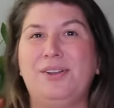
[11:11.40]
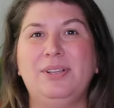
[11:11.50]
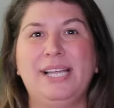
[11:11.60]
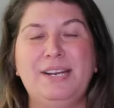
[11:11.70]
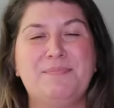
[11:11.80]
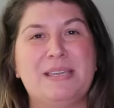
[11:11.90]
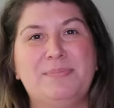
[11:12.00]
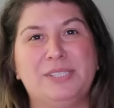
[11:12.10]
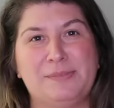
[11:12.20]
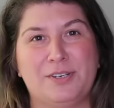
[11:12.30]
know a lot of
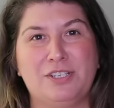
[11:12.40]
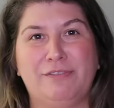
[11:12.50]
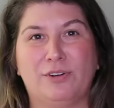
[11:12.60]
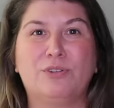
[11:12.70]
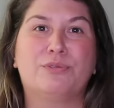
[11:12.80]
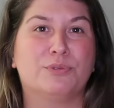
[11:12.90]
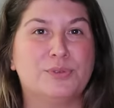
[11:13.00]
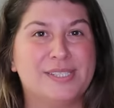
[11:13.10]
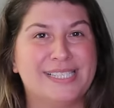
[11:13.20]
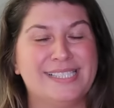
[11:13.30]
people, especially for
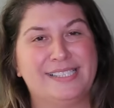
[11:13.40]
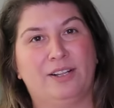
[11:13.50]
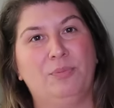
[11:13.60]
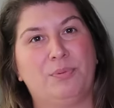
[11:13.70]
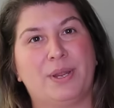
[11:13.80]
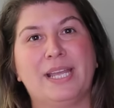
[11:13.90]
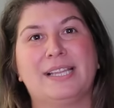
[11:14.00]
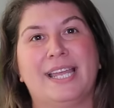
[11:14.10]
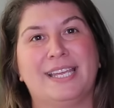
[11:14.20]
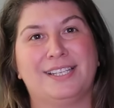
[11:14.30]
cruises, they'll bring
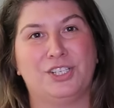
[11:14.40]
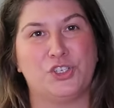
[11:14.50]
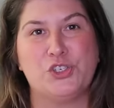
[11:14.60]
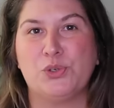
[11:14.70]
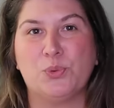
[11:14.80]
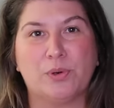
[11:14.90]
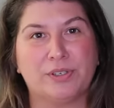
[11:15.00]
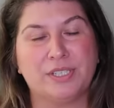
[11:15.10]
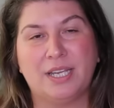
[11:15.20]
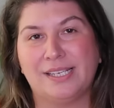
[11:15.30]
like the shoe
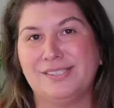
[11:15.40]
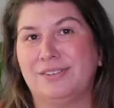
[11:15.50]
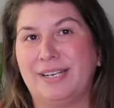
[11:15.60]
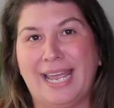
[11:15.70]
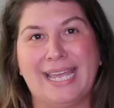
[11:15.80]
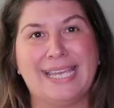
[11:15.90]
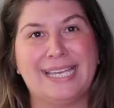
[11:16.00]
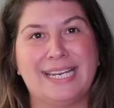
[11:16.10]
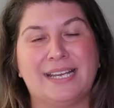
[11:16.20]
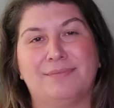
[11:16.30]
organizer and hang
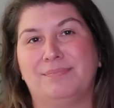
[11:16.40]
it,